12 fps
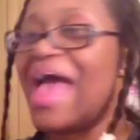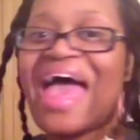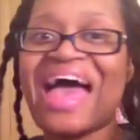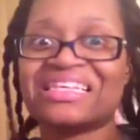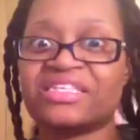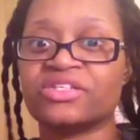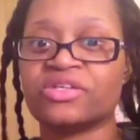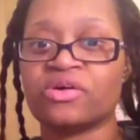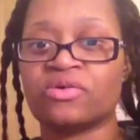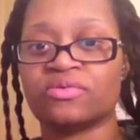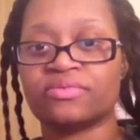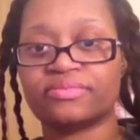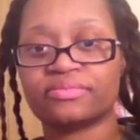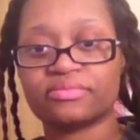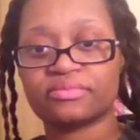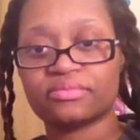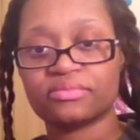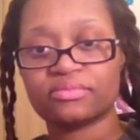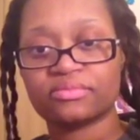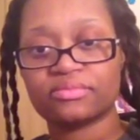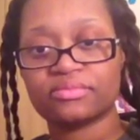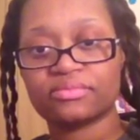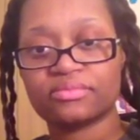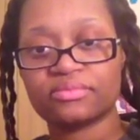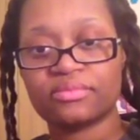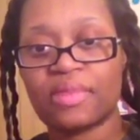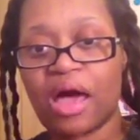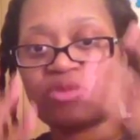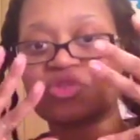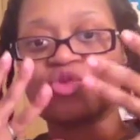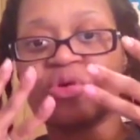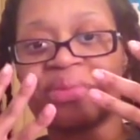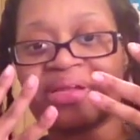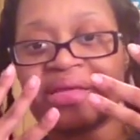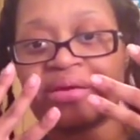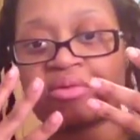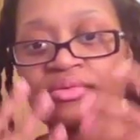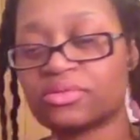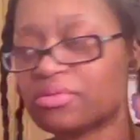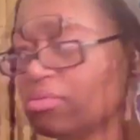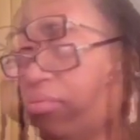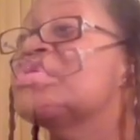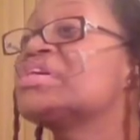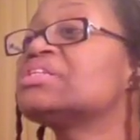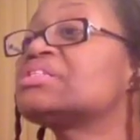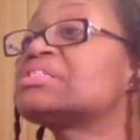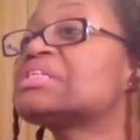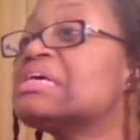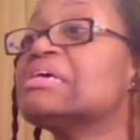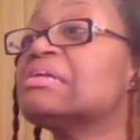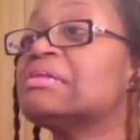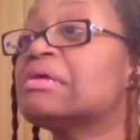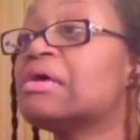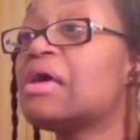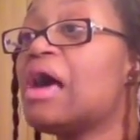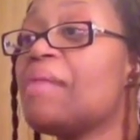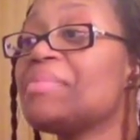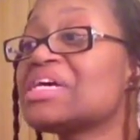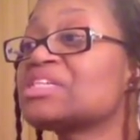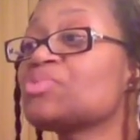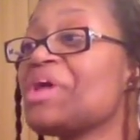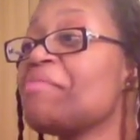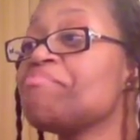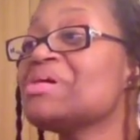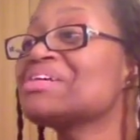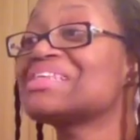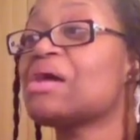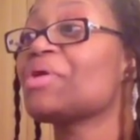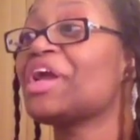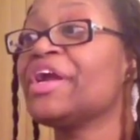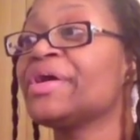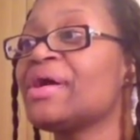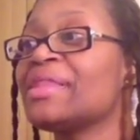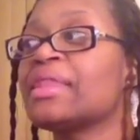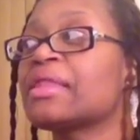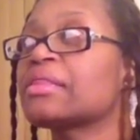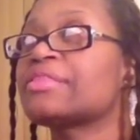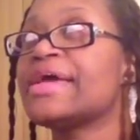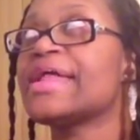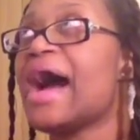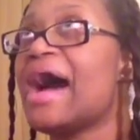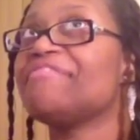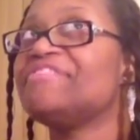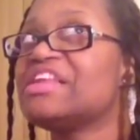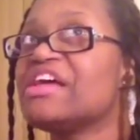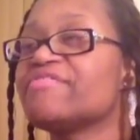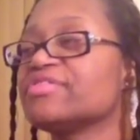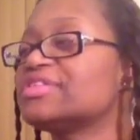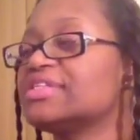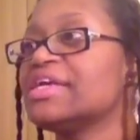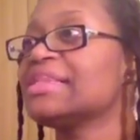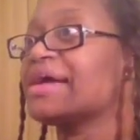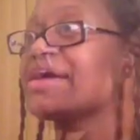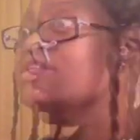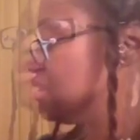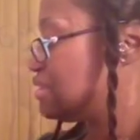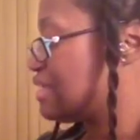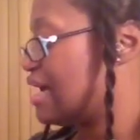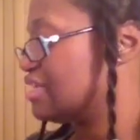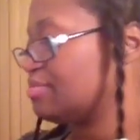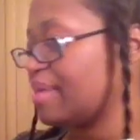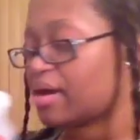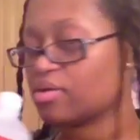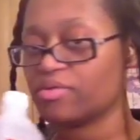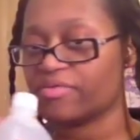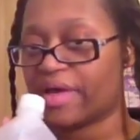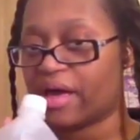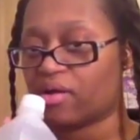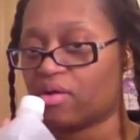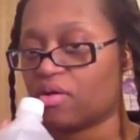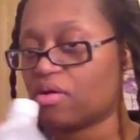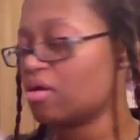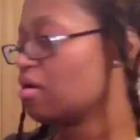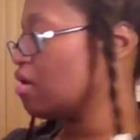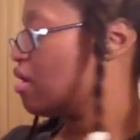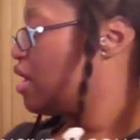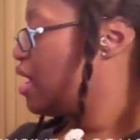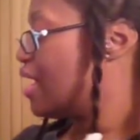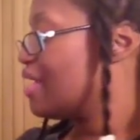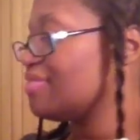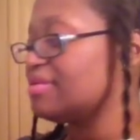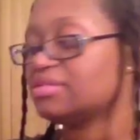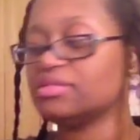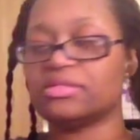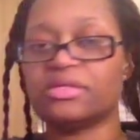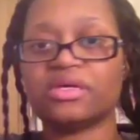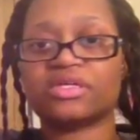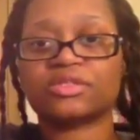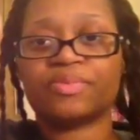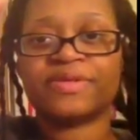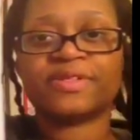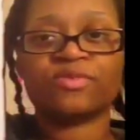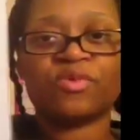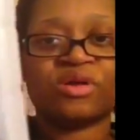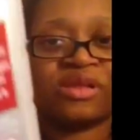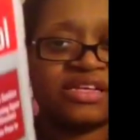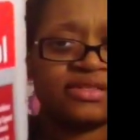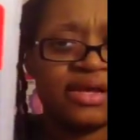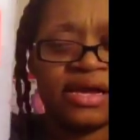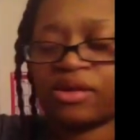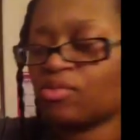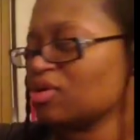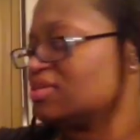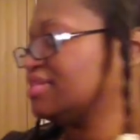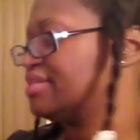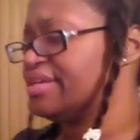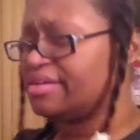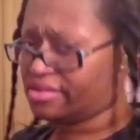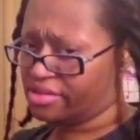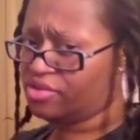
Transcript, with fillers: Acetone. I was doing my nails, my wits in. I mean, because we have bugs out here that I've never seen. Like I this size bottle of alcohol. And this is the expensive one that's 91 cent.